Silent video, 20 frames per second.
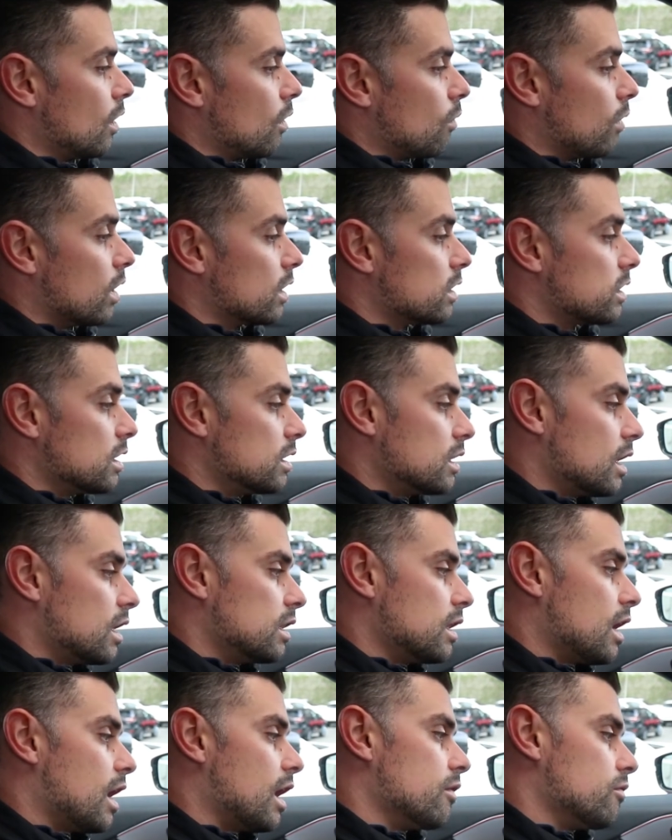One thing
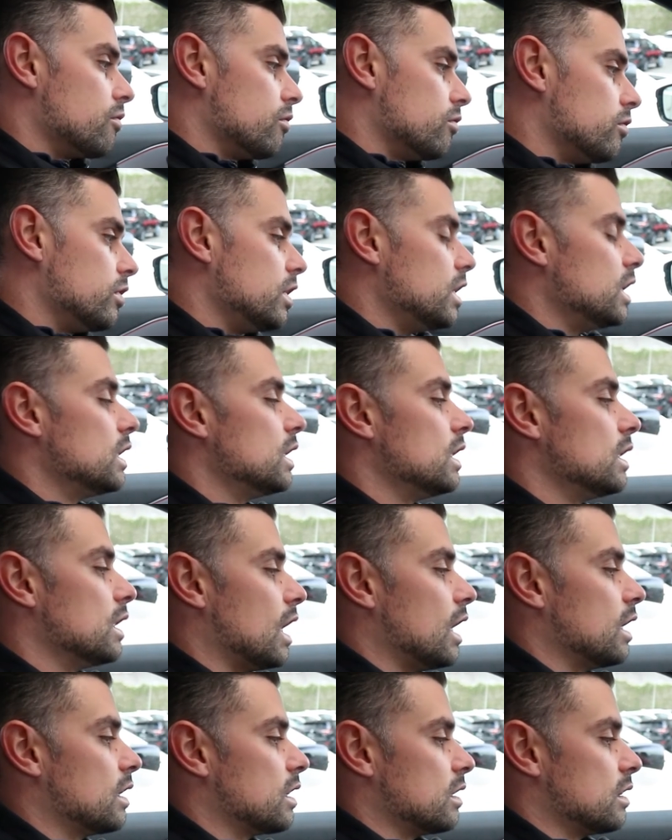that I really
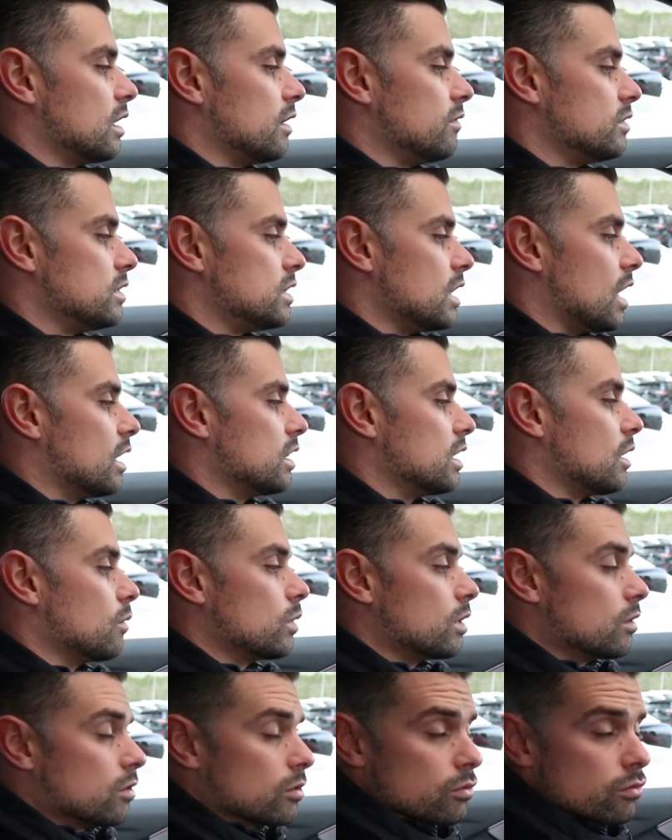like that they've done that
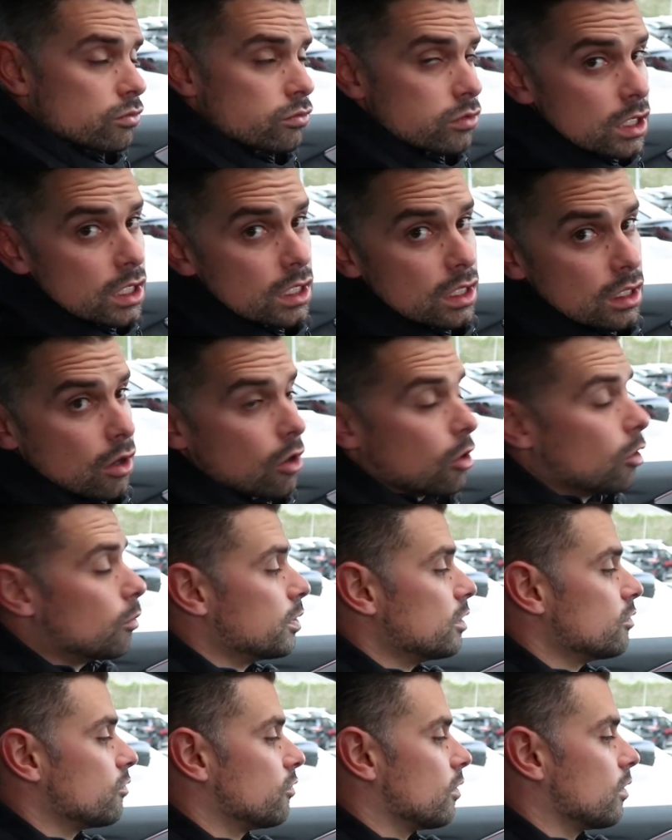we were really
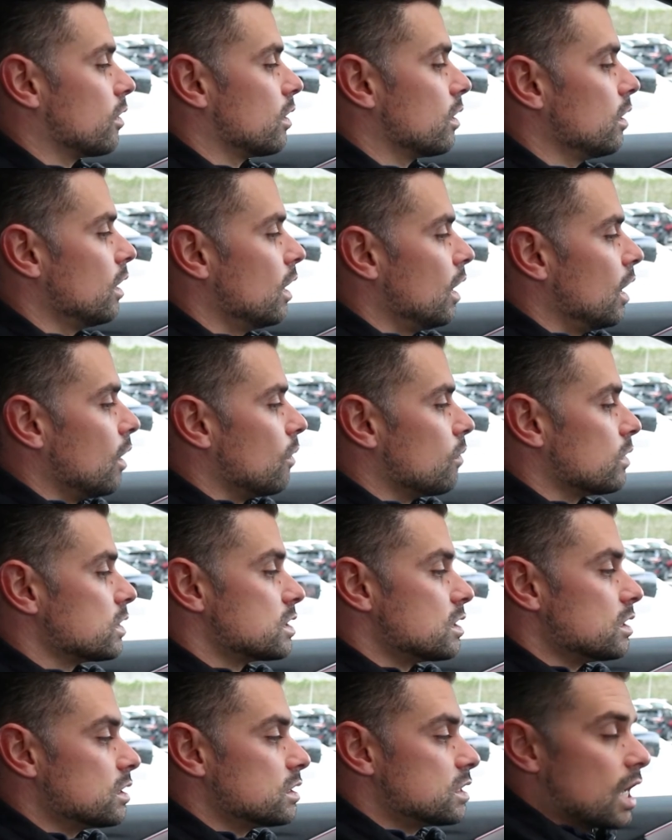hoping for
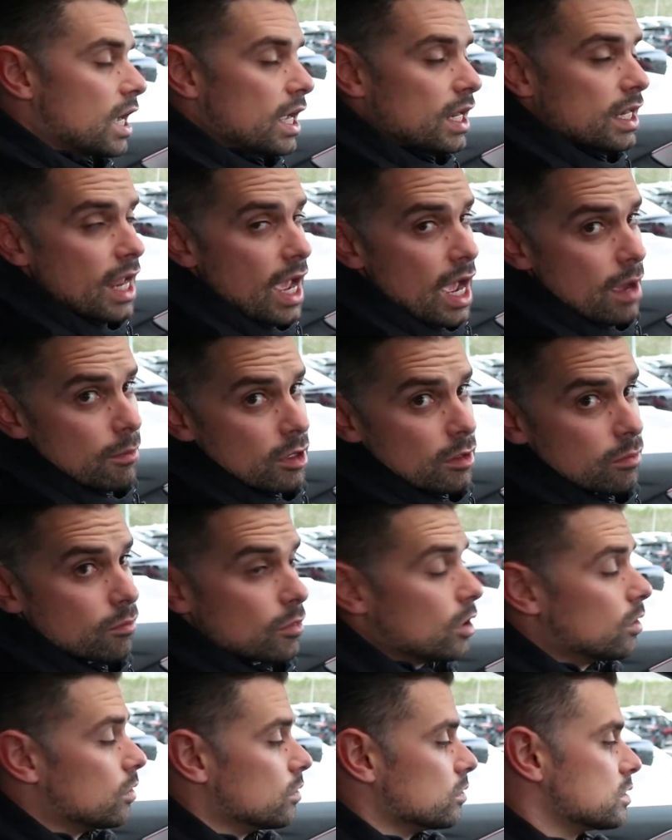was the dynamic
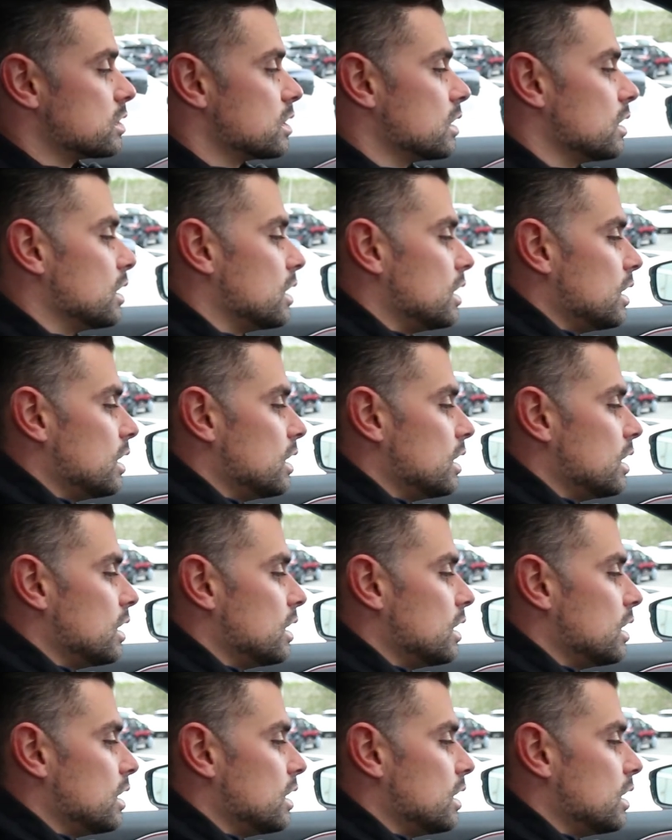modes.